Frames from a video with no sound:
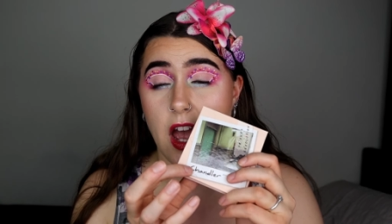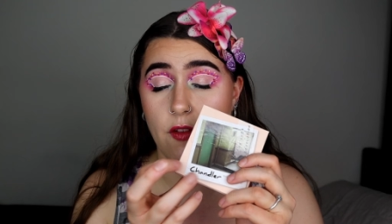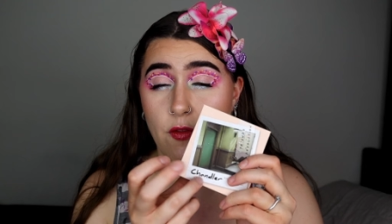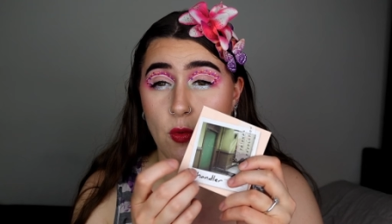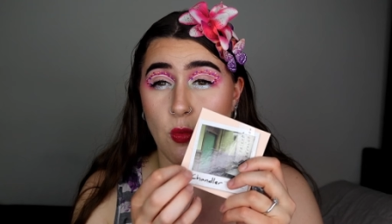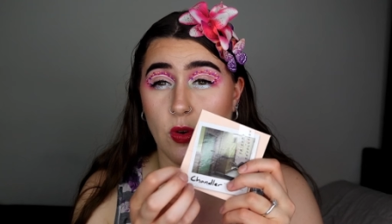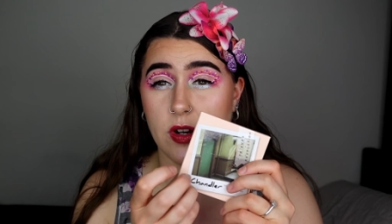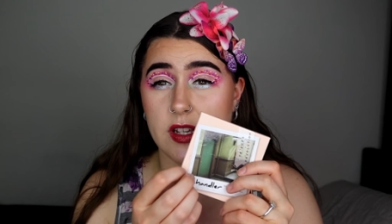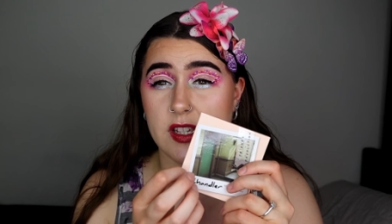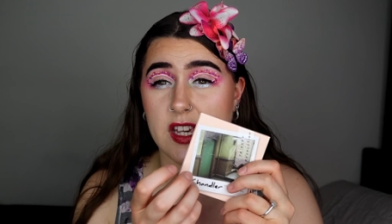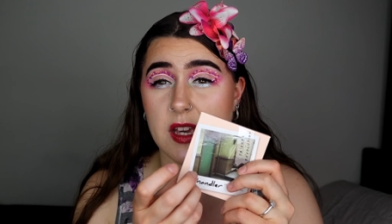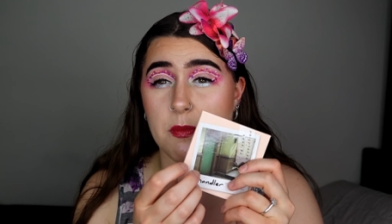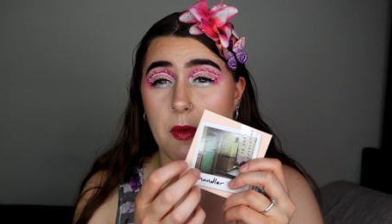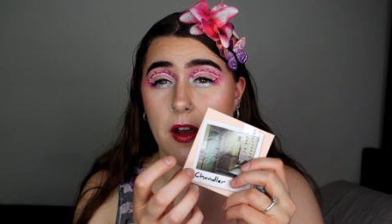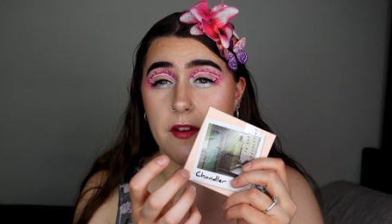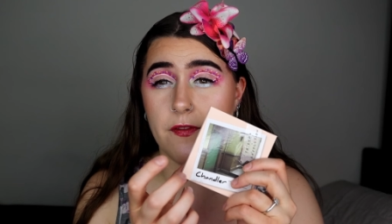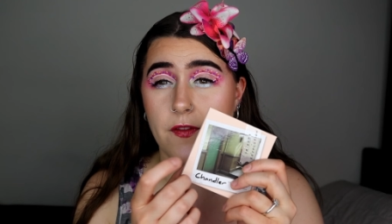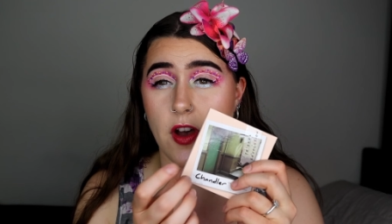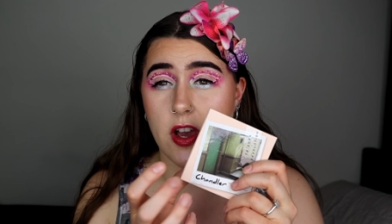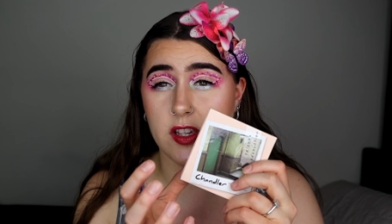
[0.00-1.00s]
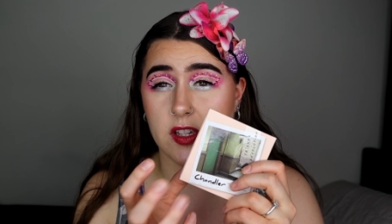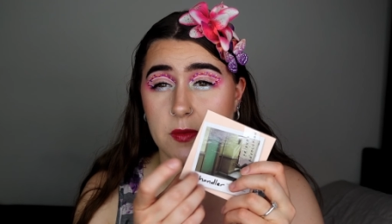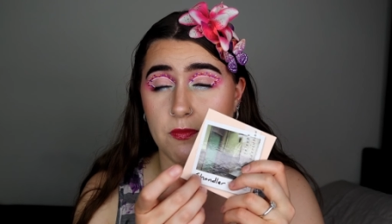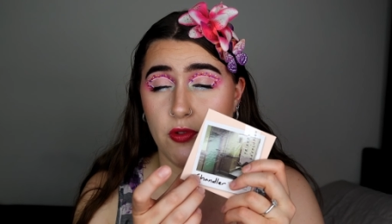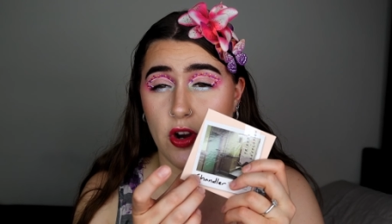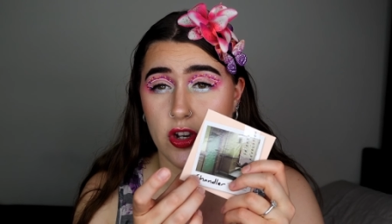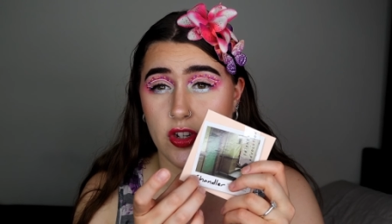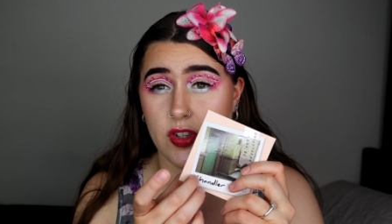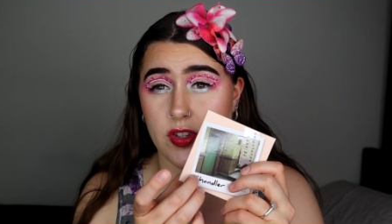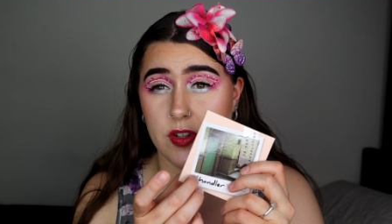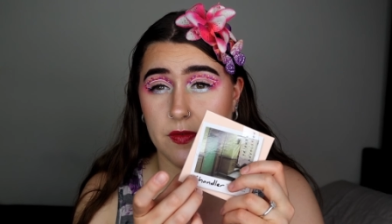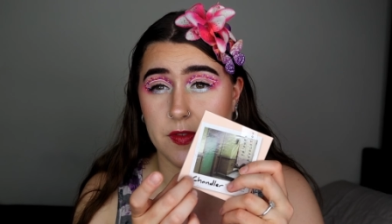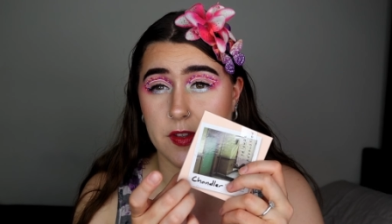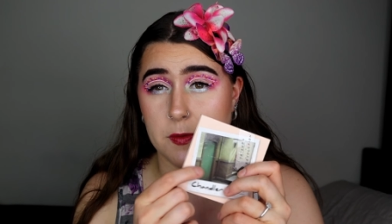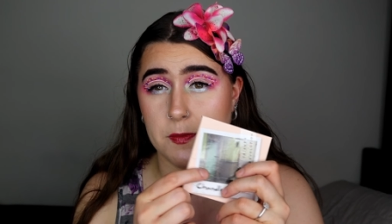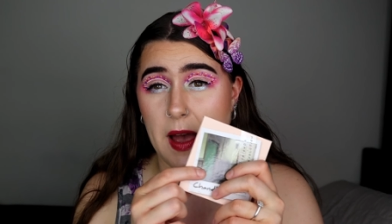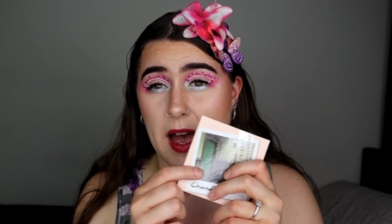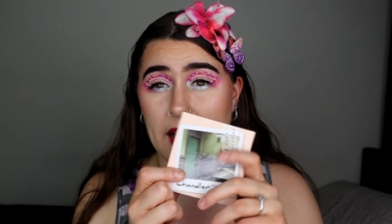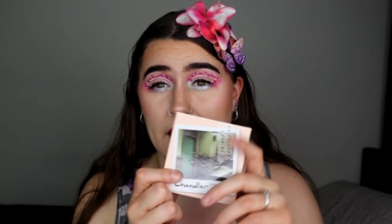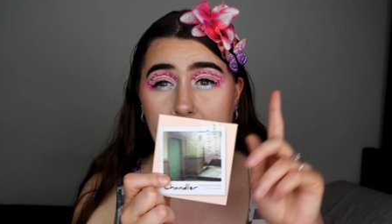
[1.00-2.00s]
If you want to see my first impressions of
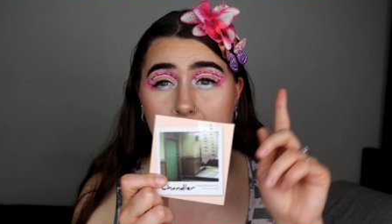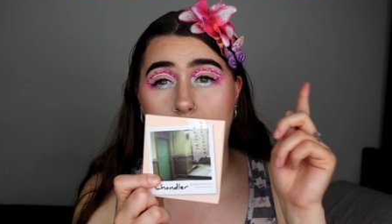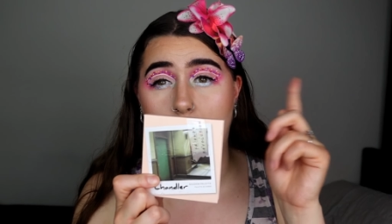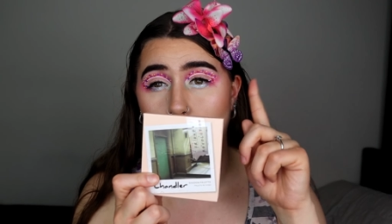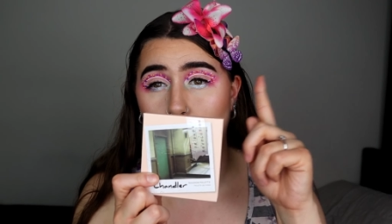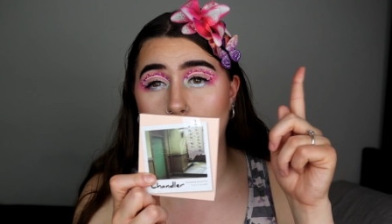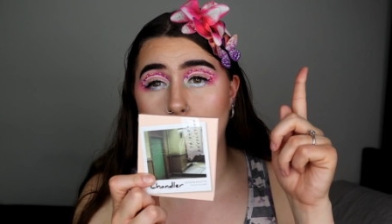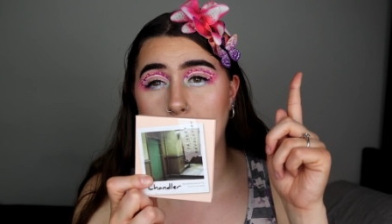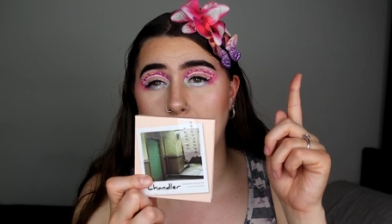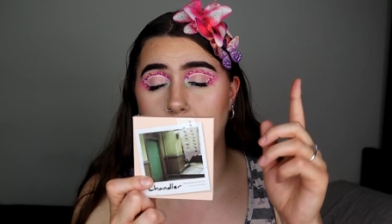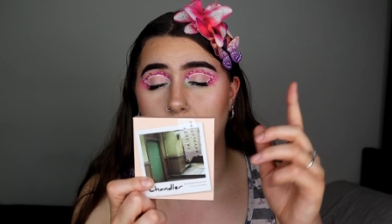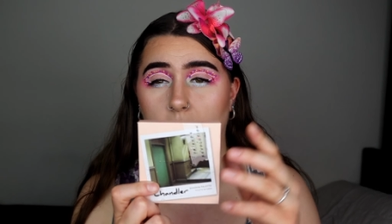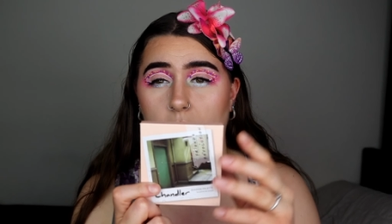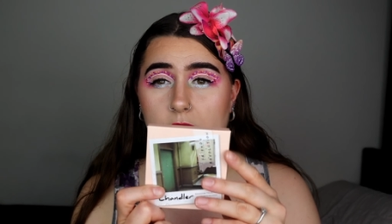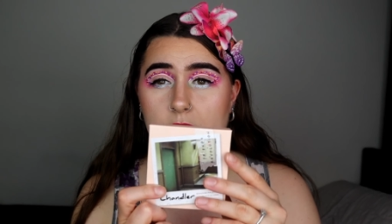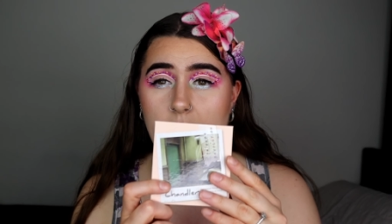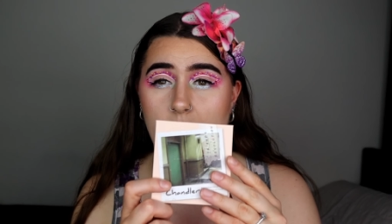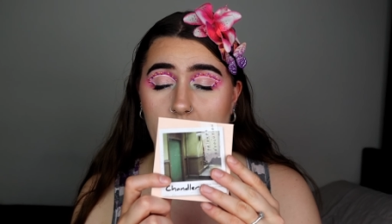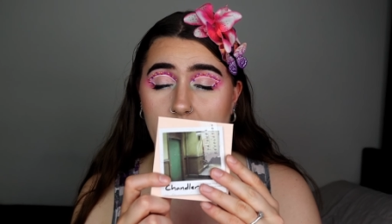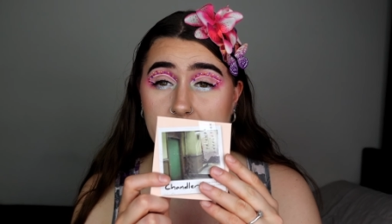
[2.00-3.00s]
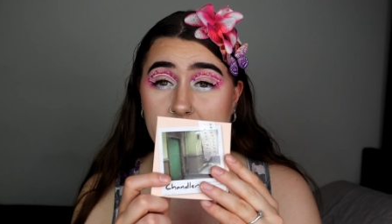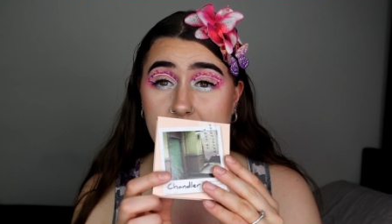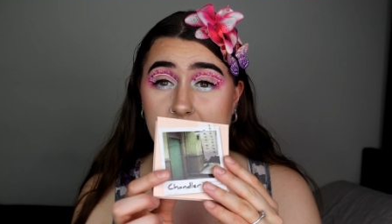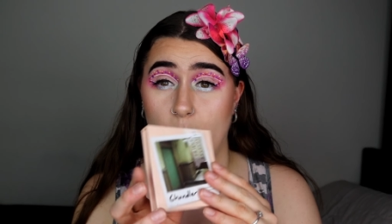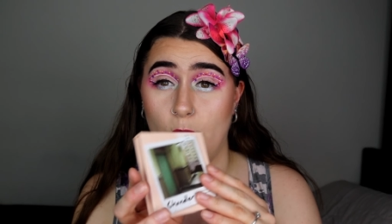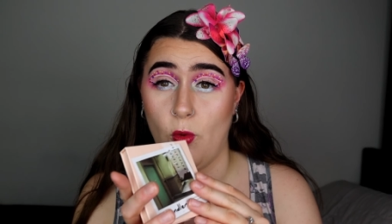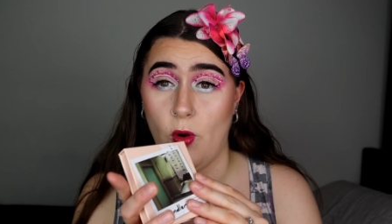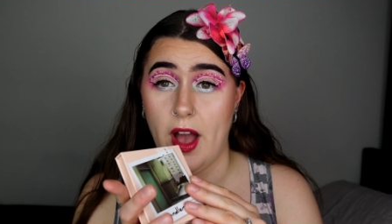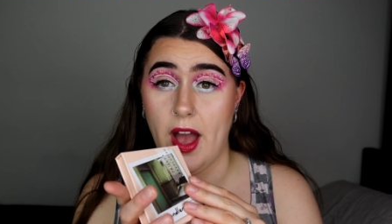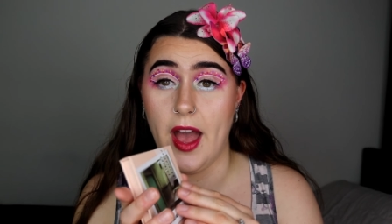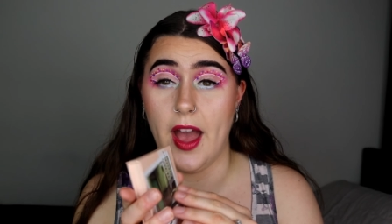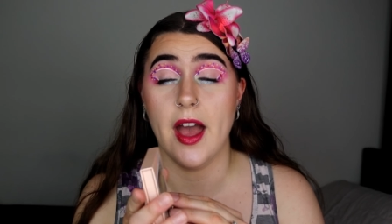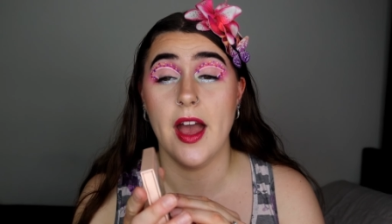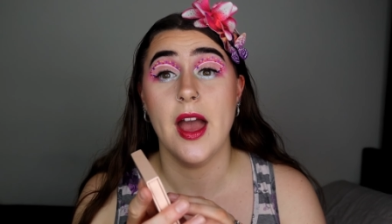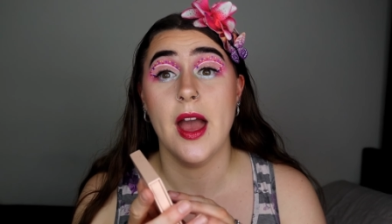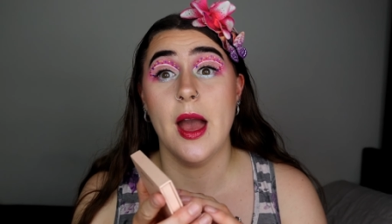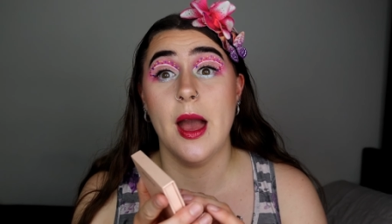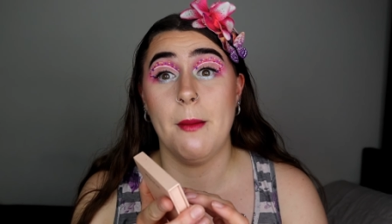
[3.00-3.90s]
this palette, I will put it on the eye somewhere.